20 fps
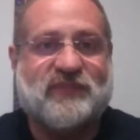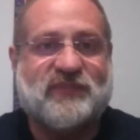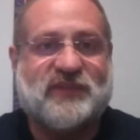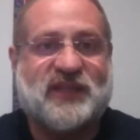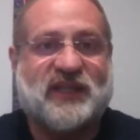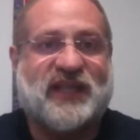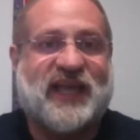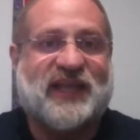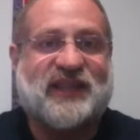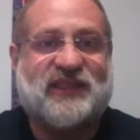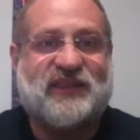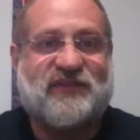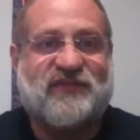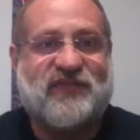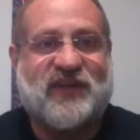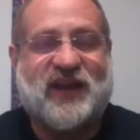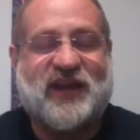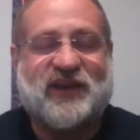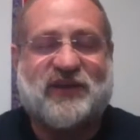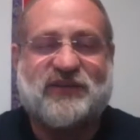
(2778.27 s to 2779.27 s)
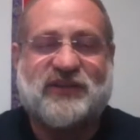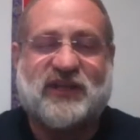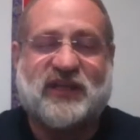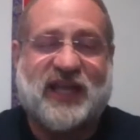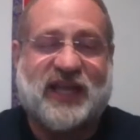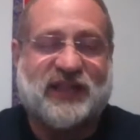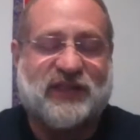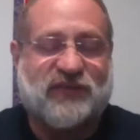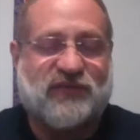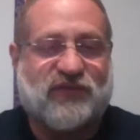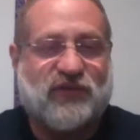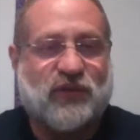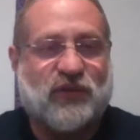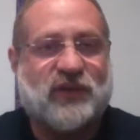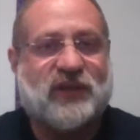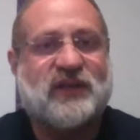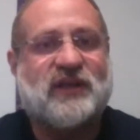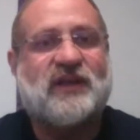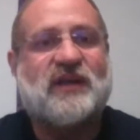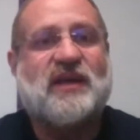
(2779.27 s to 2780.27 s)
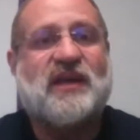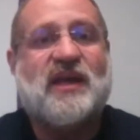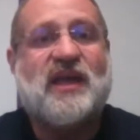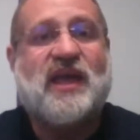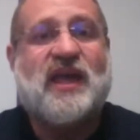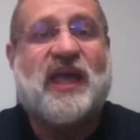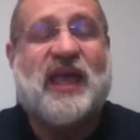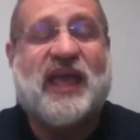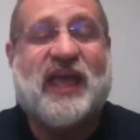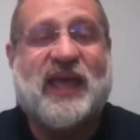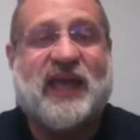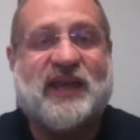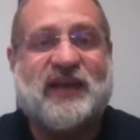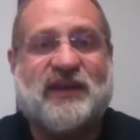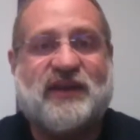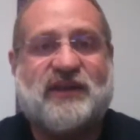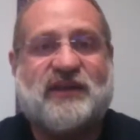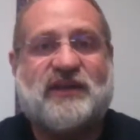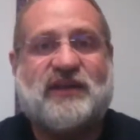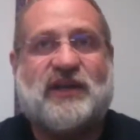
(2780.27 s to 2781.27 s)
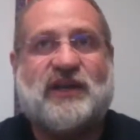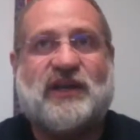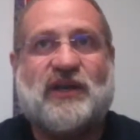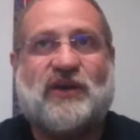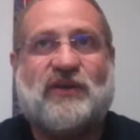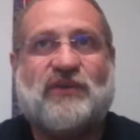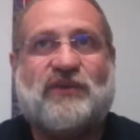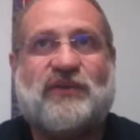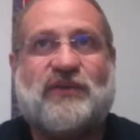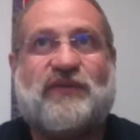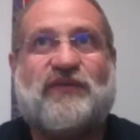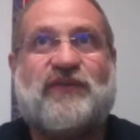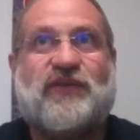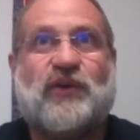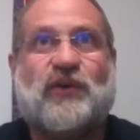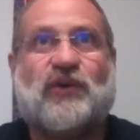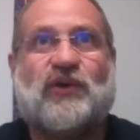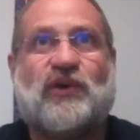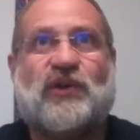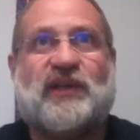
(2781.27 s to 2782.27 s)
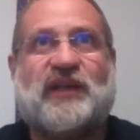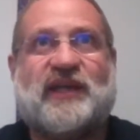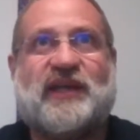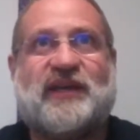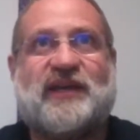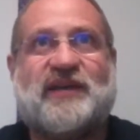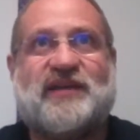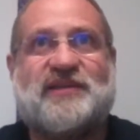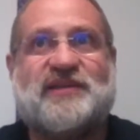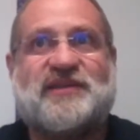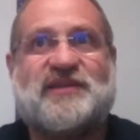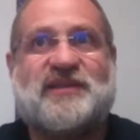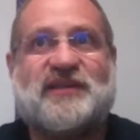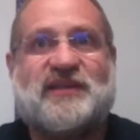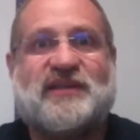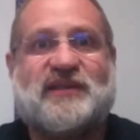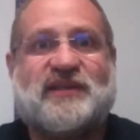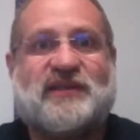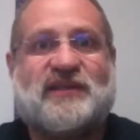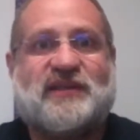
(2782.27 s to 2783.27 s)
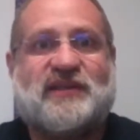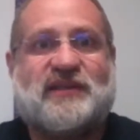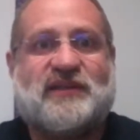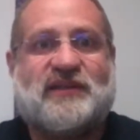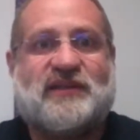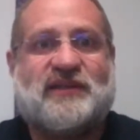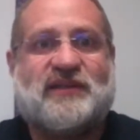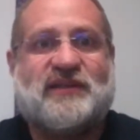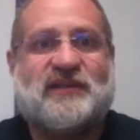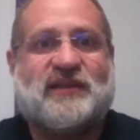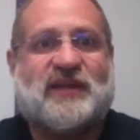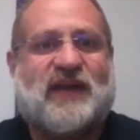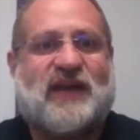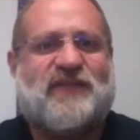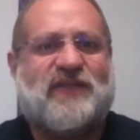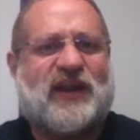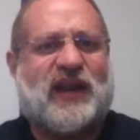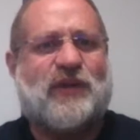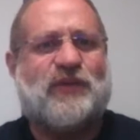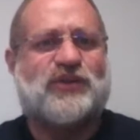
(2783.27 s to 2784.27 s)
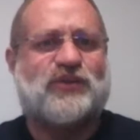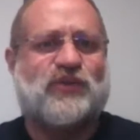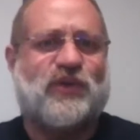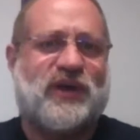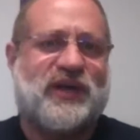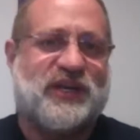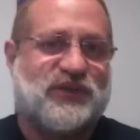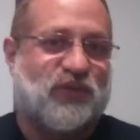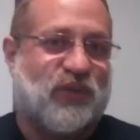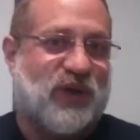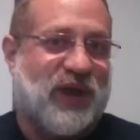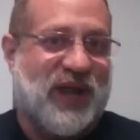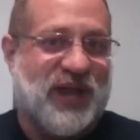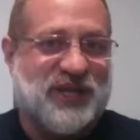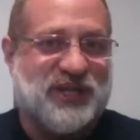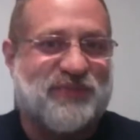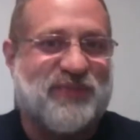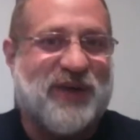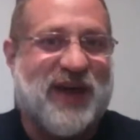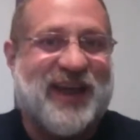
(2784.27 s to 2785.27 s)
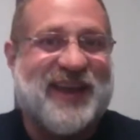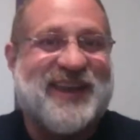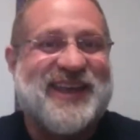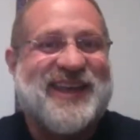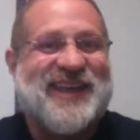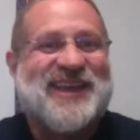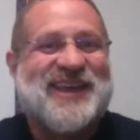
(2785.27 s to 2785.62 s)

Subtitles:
light the fire, to light the fuel. And the fuel is, I forget which one is which, but